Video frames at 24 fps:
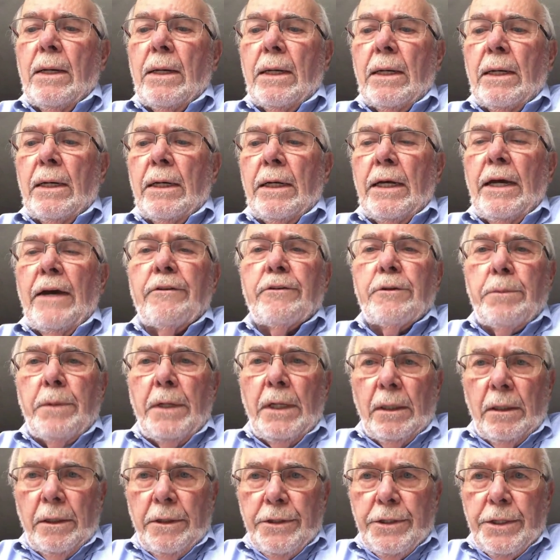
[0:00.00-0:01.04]
uh, you have to be
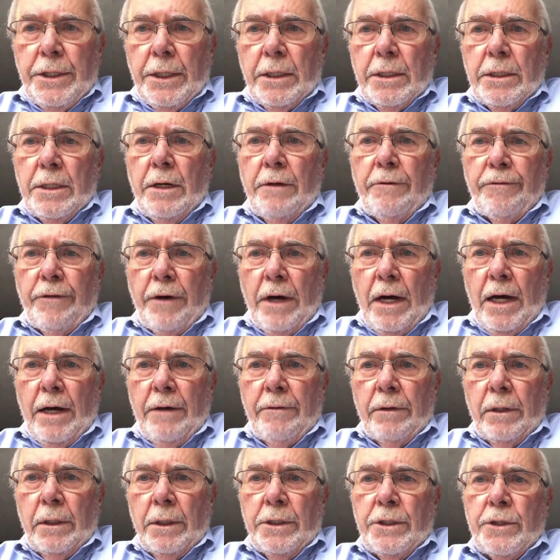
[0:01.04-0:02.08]
at least 65,
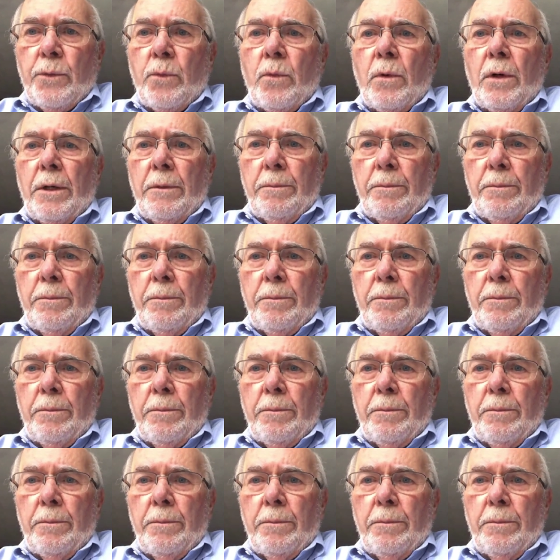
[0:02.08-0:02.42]
at least one